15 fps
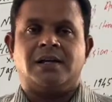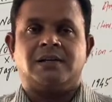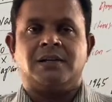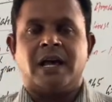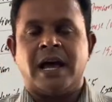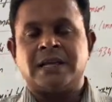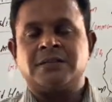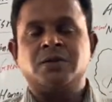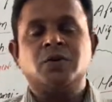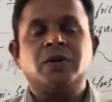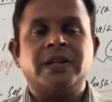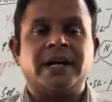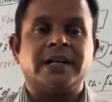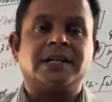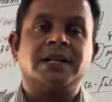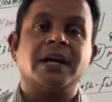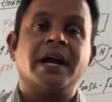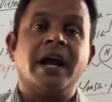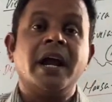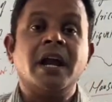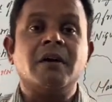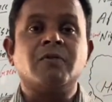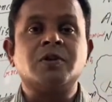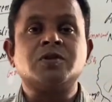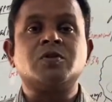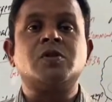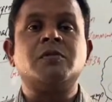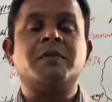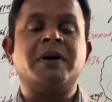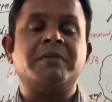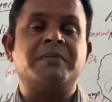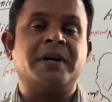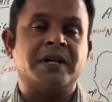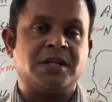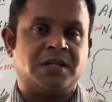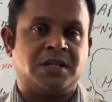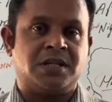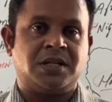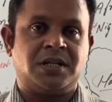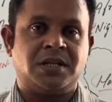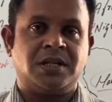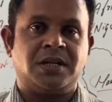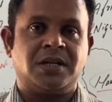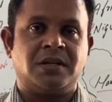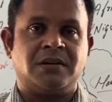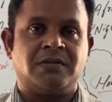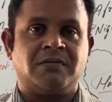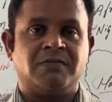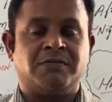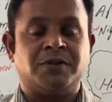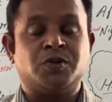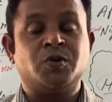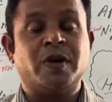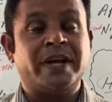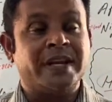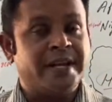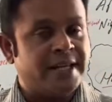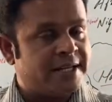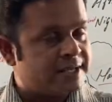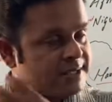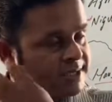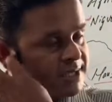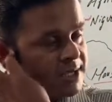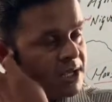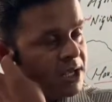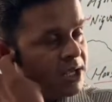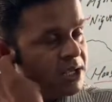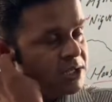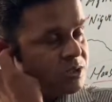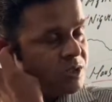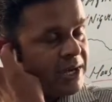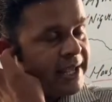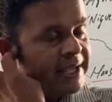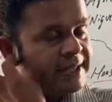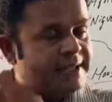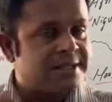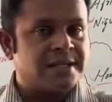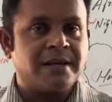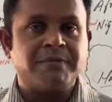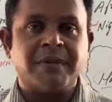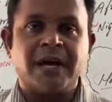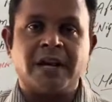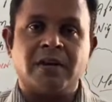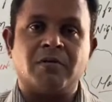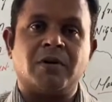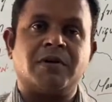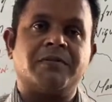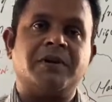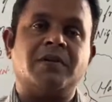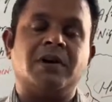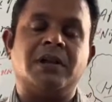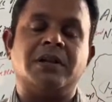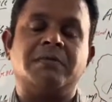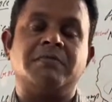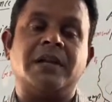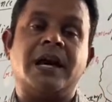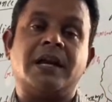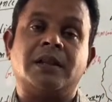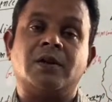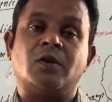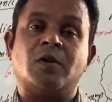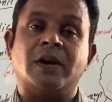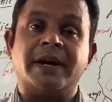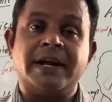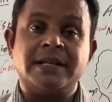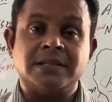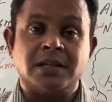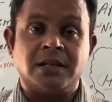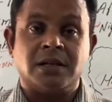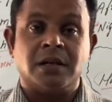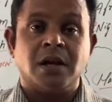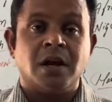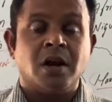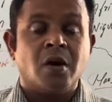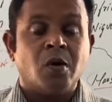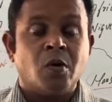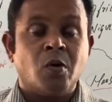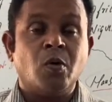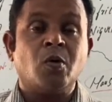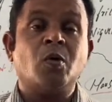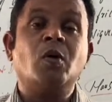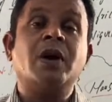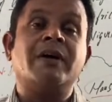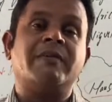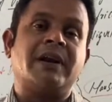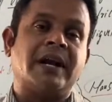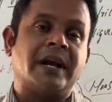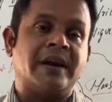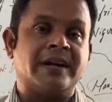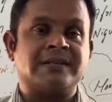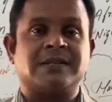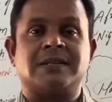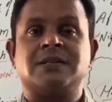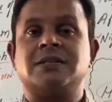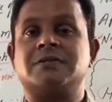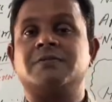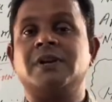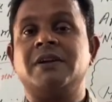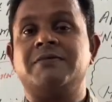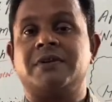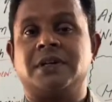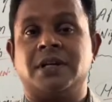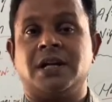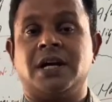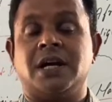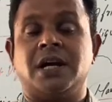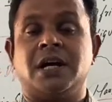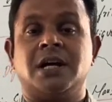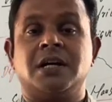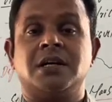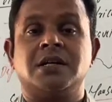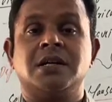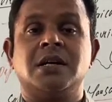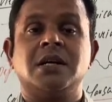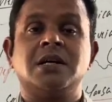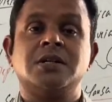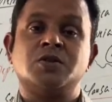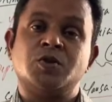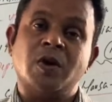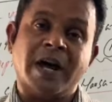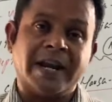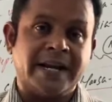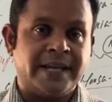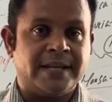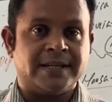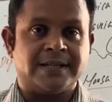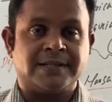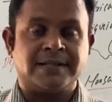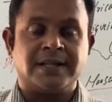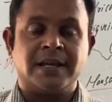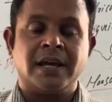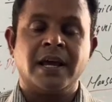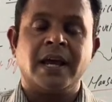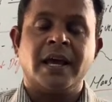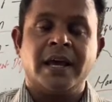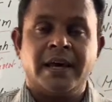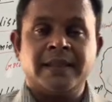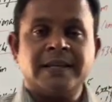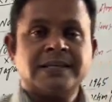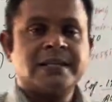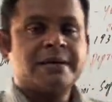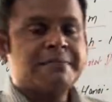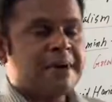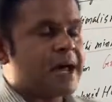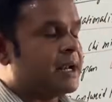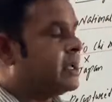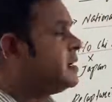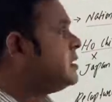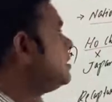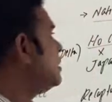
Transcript: as you know that India was ruled by British for 200 years. So like in the same manner, what we call them, they are the colonizer who ruled our country successfully for 200 years. In the same manner,